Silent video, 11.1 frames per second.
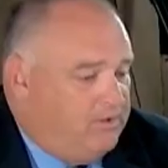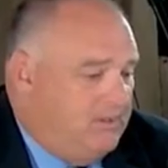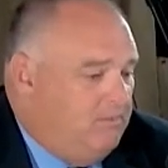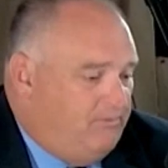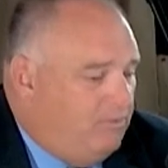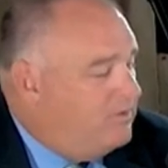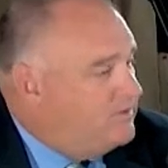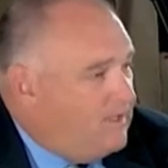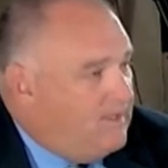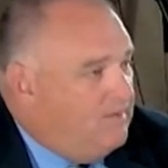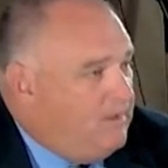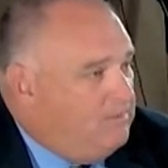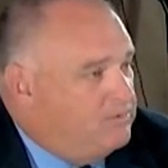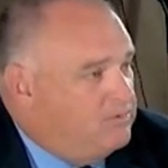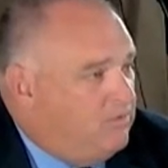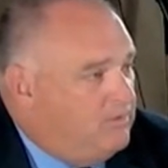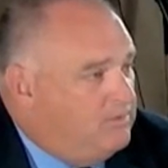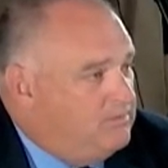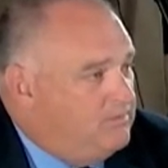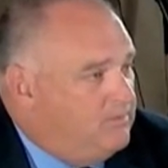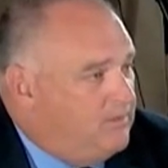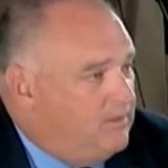before, it's kind of like people's court.
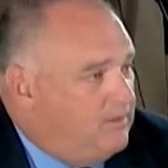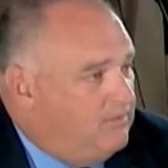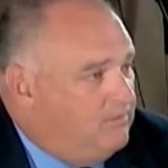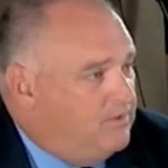There's